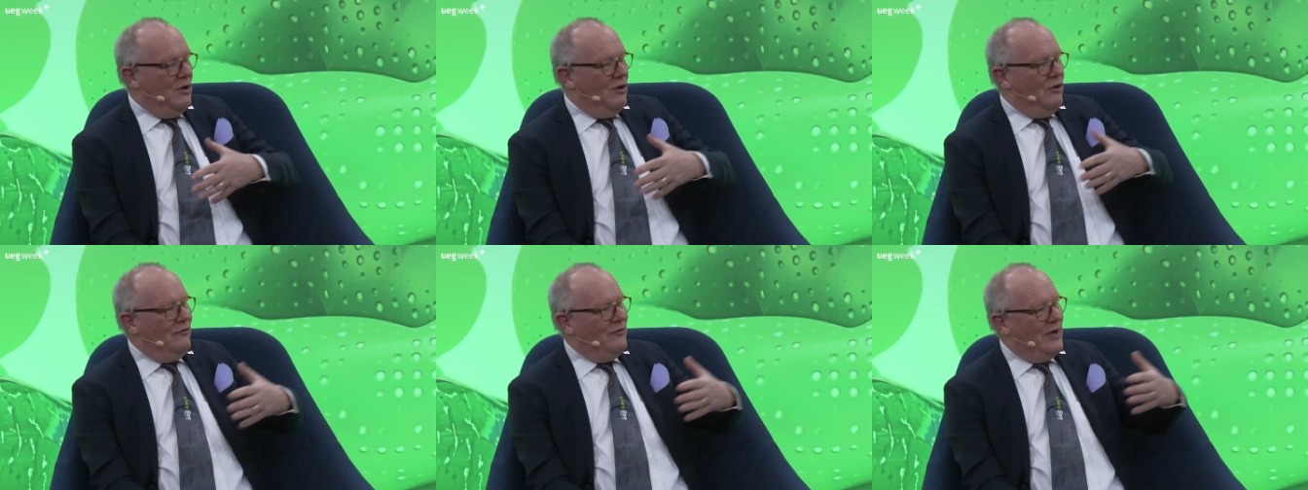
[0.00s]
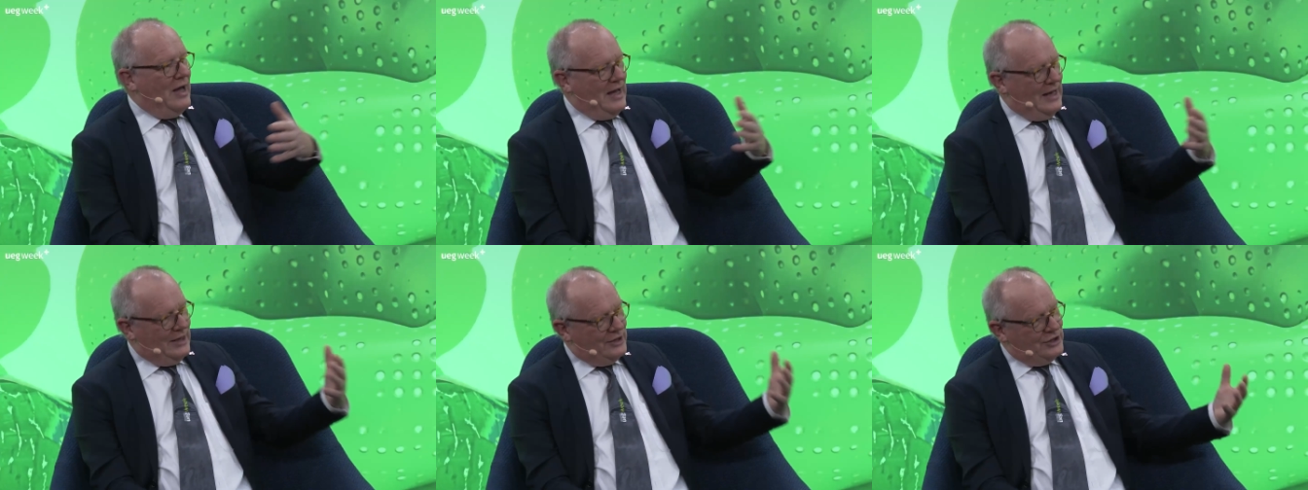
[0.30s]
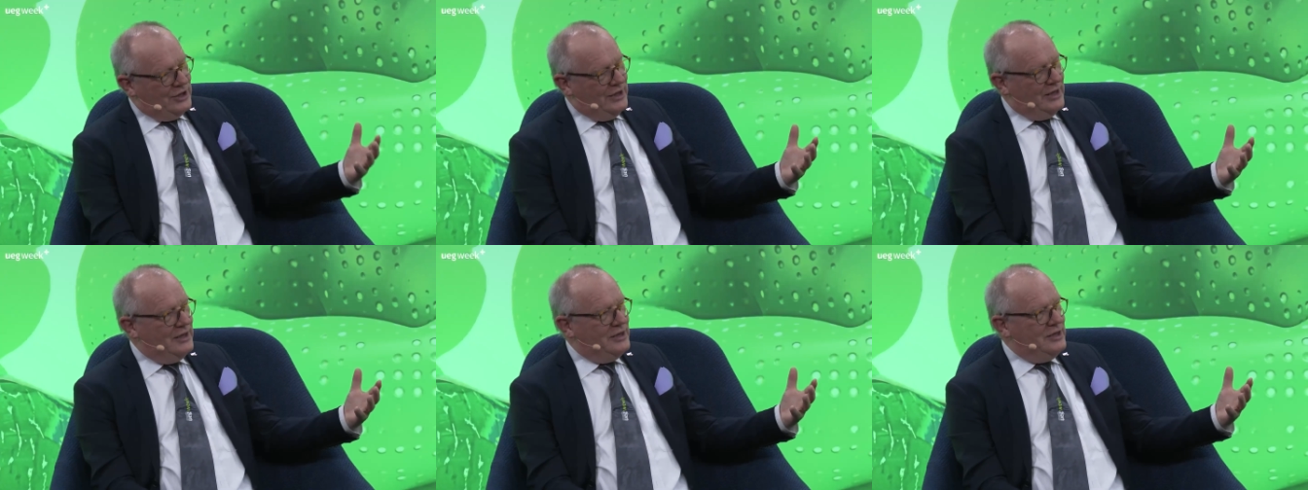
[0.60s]

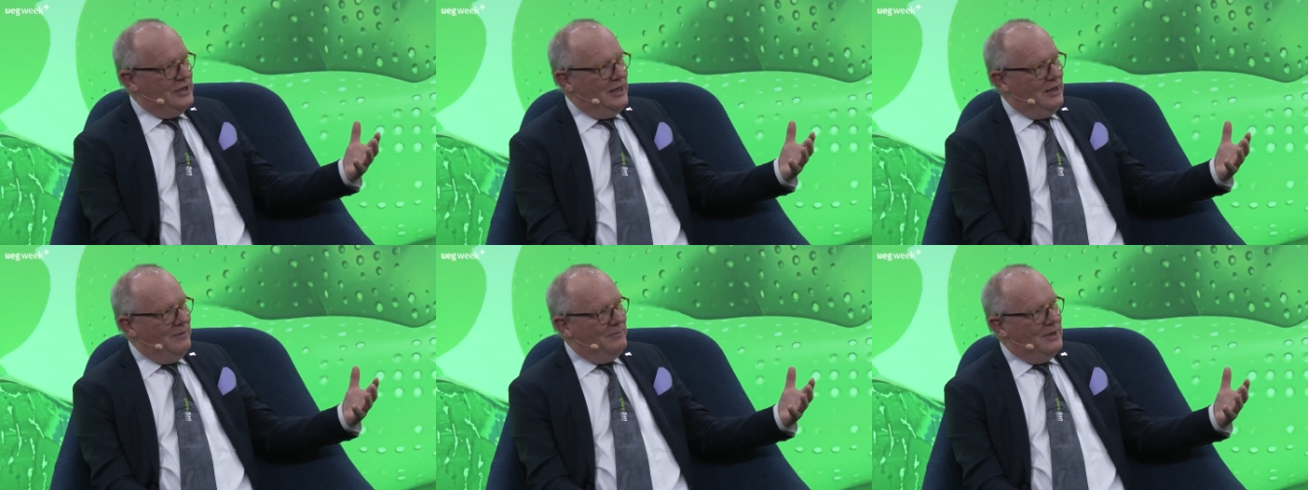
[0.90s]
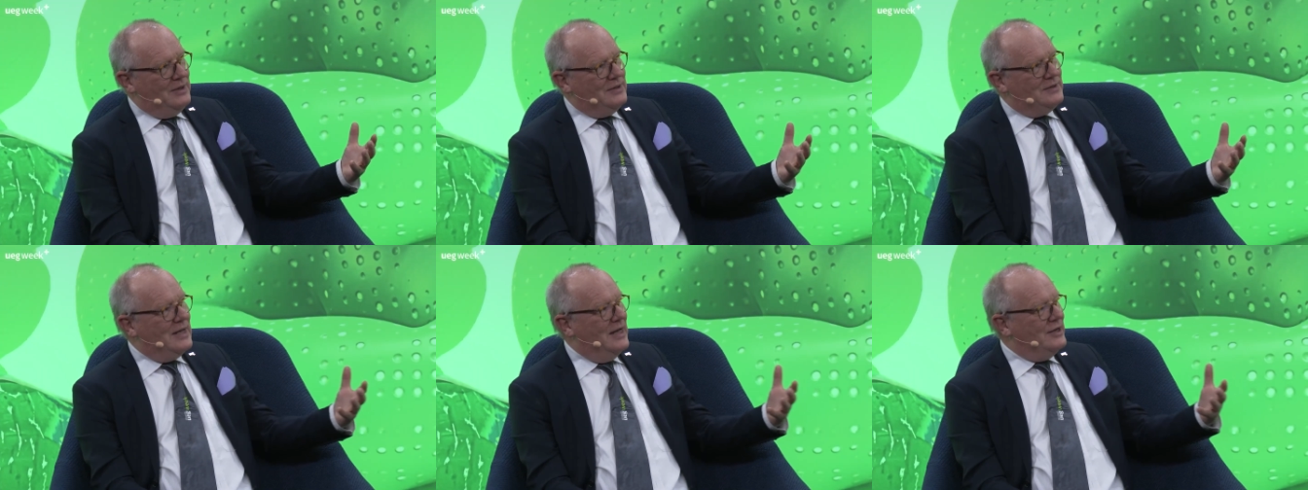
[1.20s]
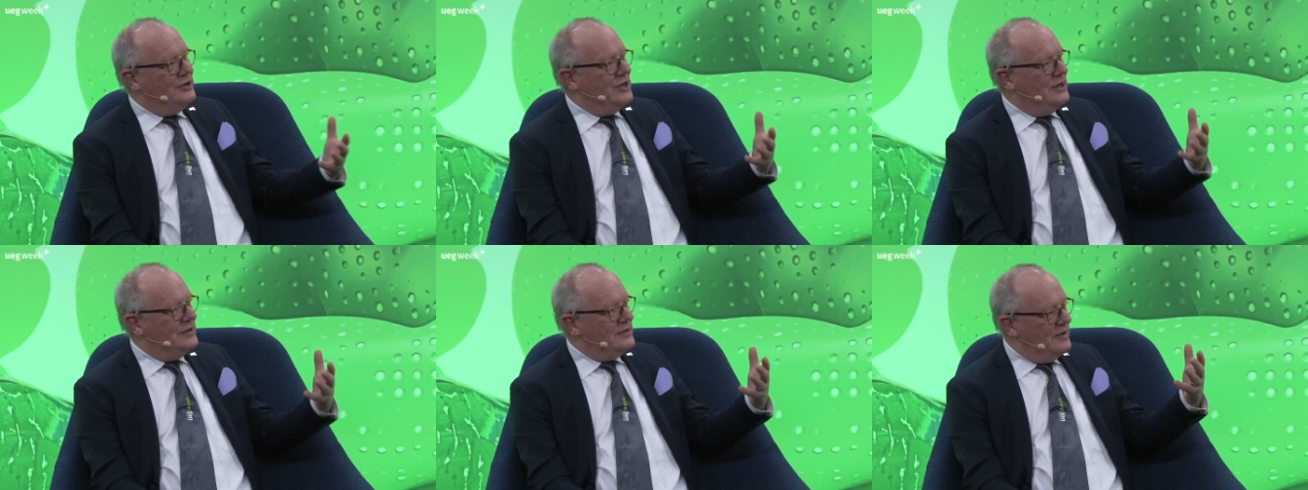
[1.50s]
overarching team is
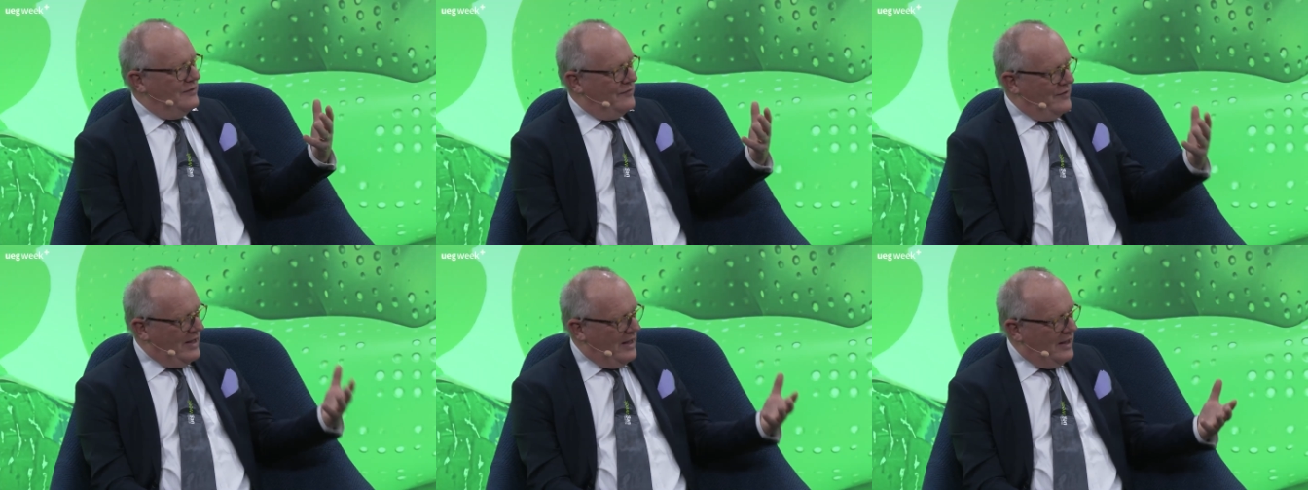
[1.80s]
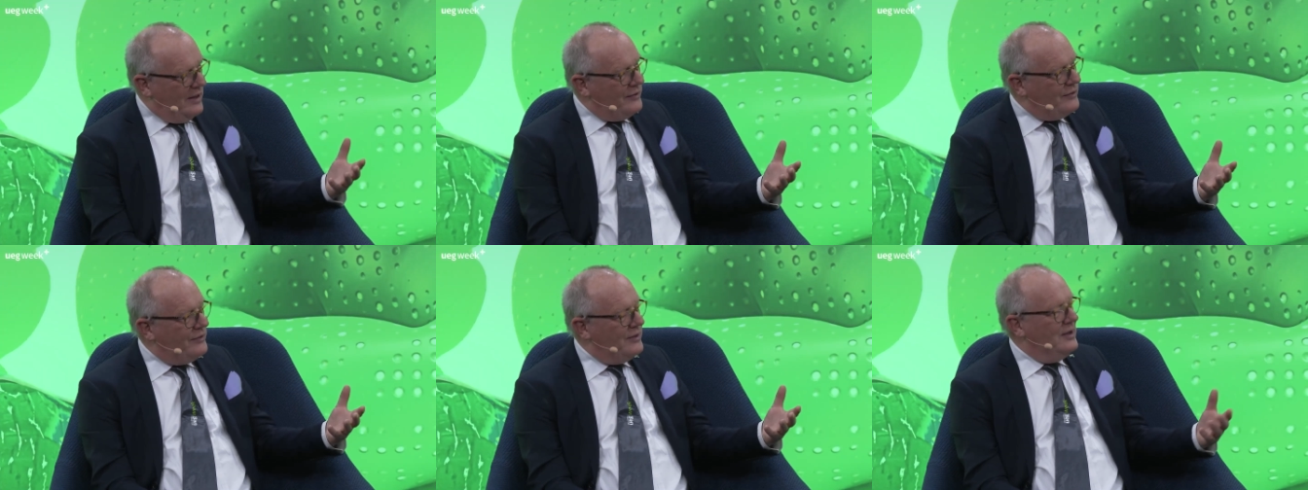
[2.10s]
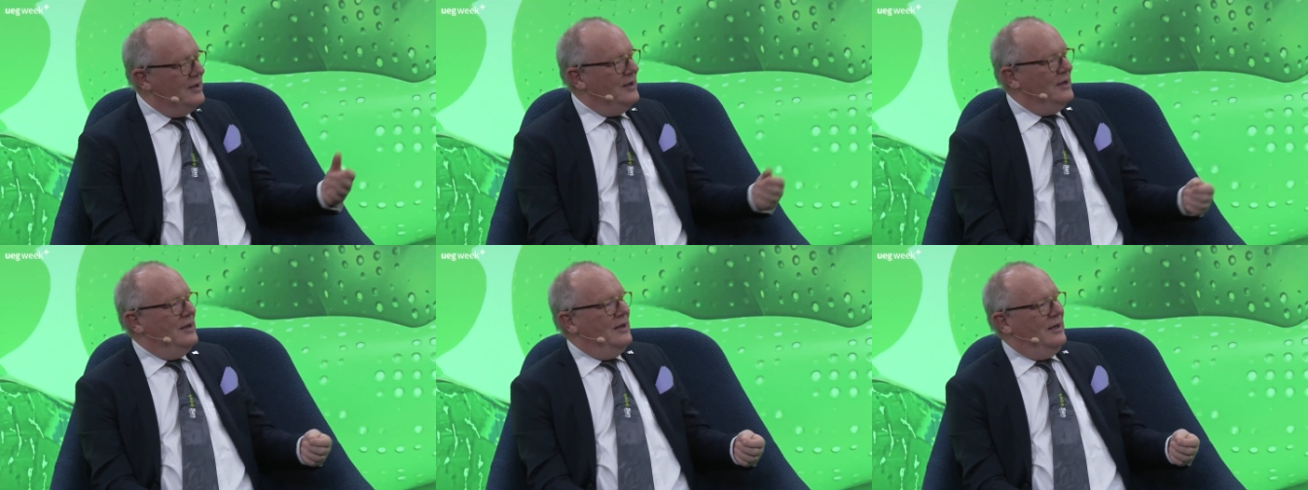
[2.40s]
digestive health.
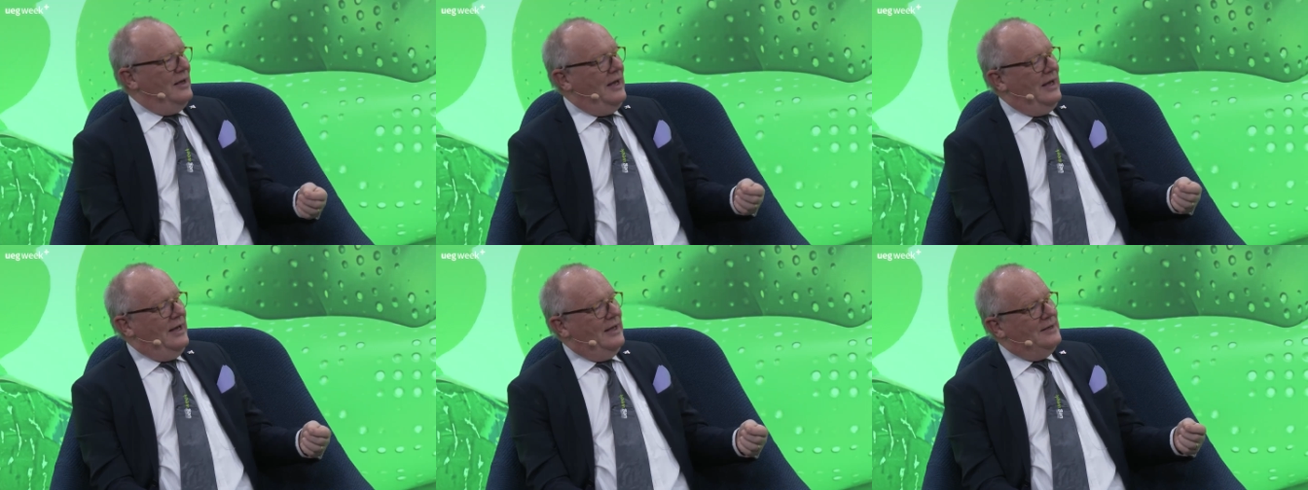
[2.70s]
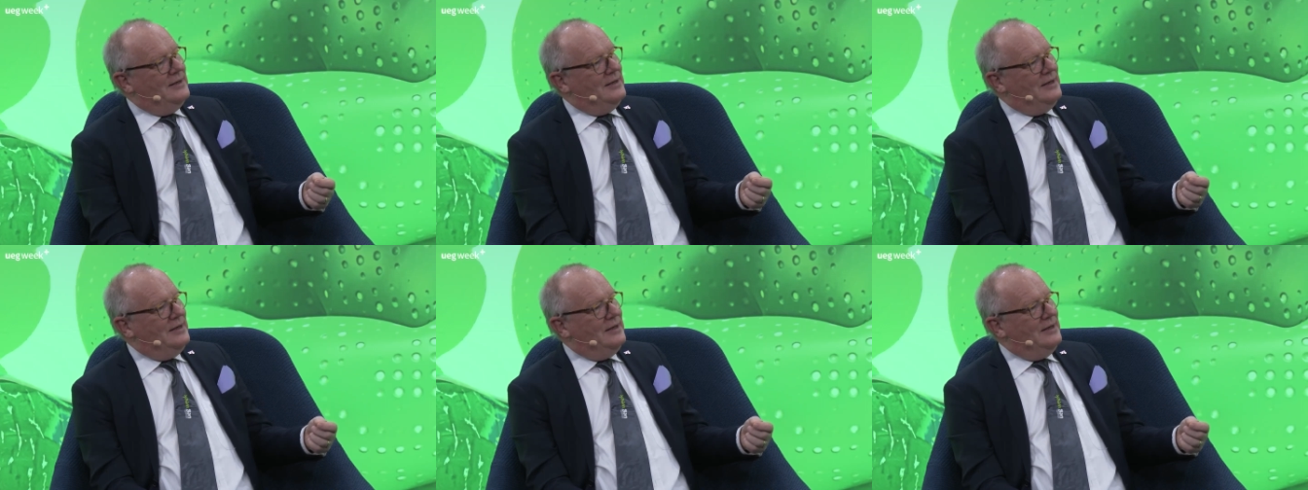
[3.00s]
Yes. And